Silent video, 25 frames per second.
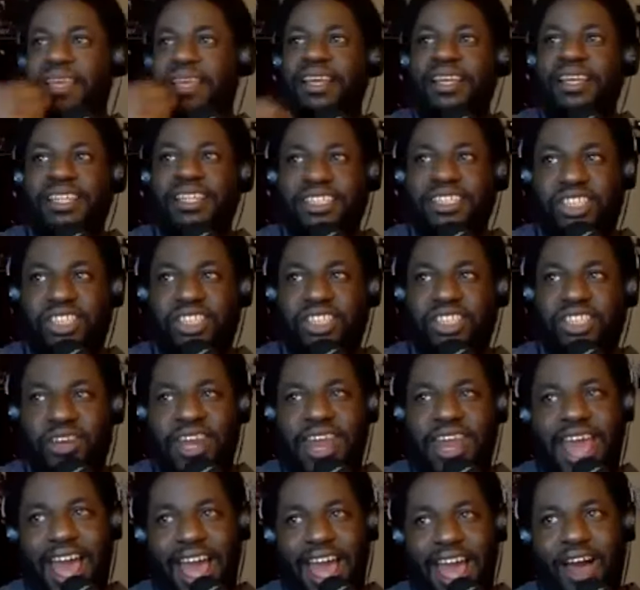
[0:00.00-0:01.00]
so
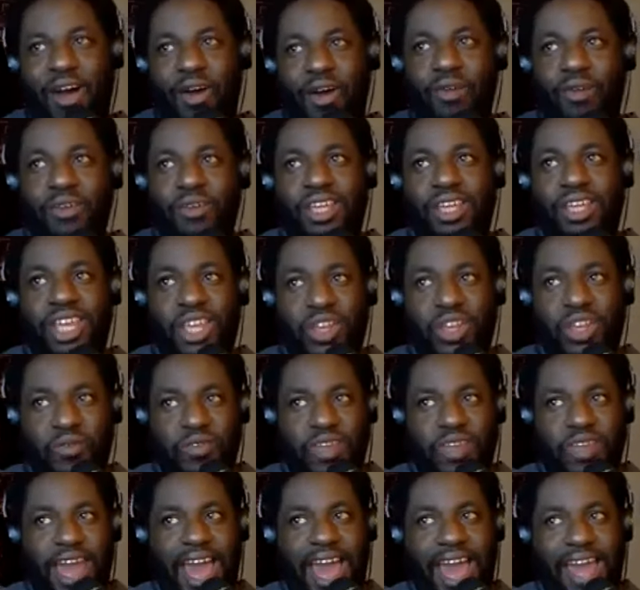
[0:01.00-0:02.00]
now you've
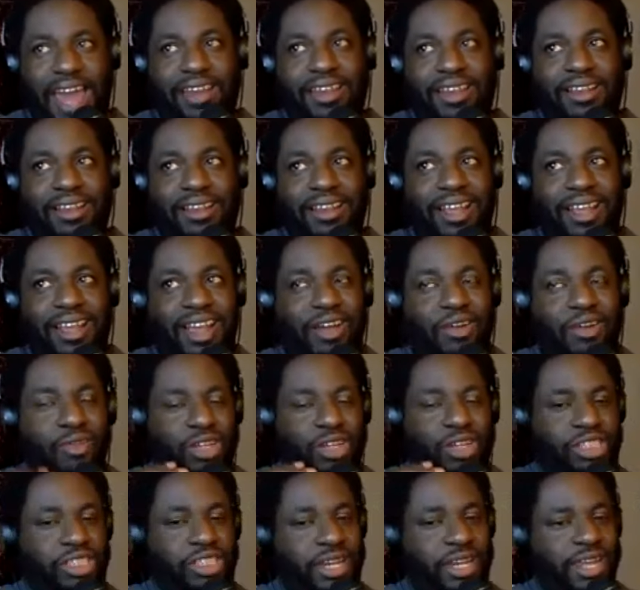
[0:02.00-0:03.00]
got
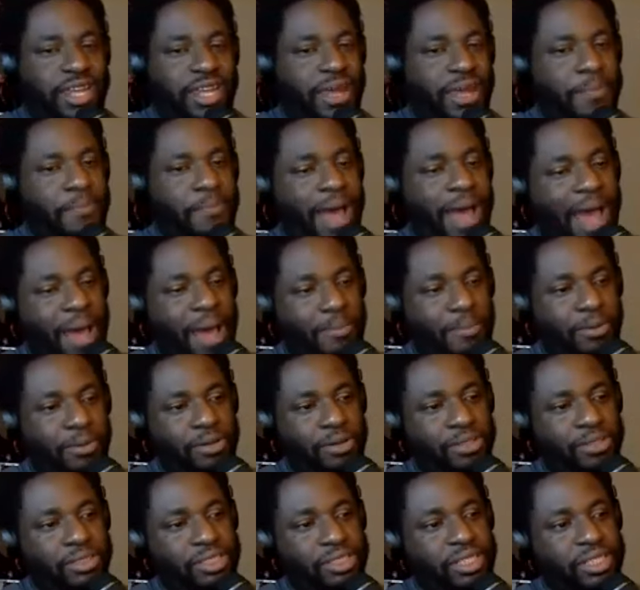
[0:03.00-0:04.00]
Christian hip
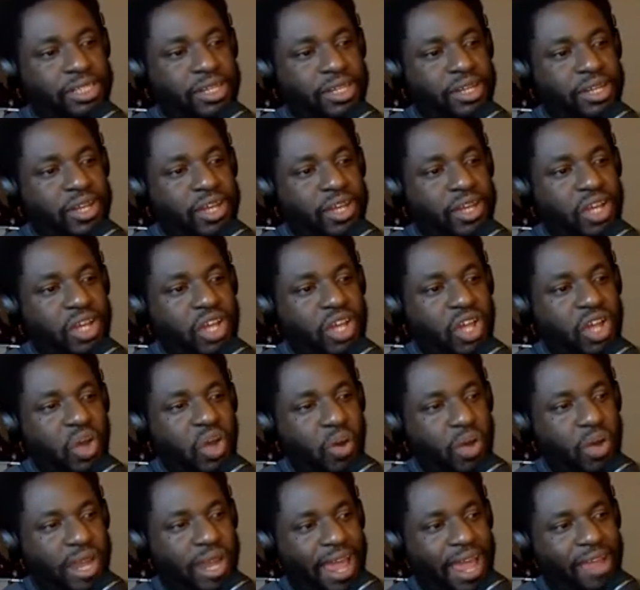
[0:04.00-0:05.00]
hoppers
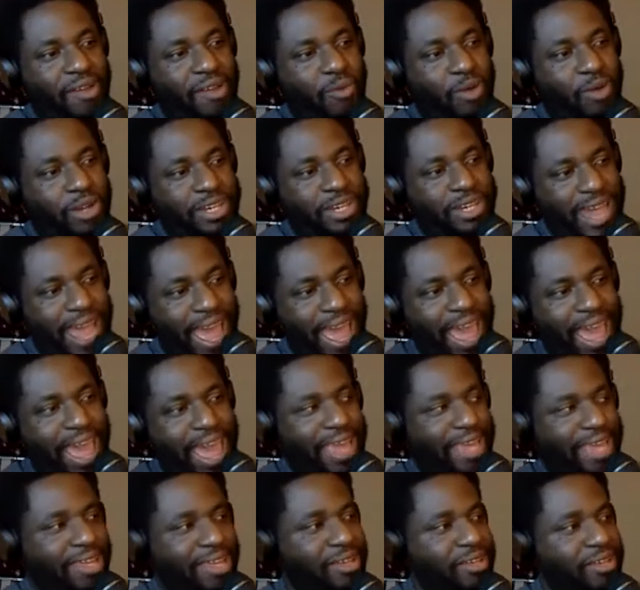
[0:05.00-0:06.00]
who are like, "Well,
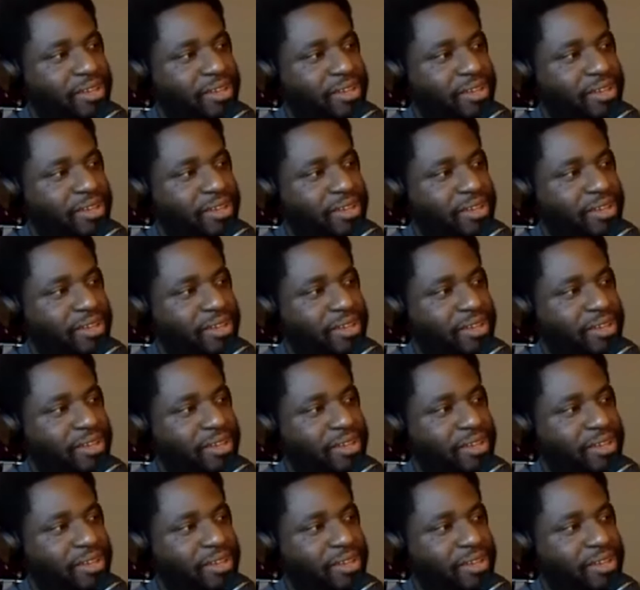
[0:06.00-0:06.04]
dag,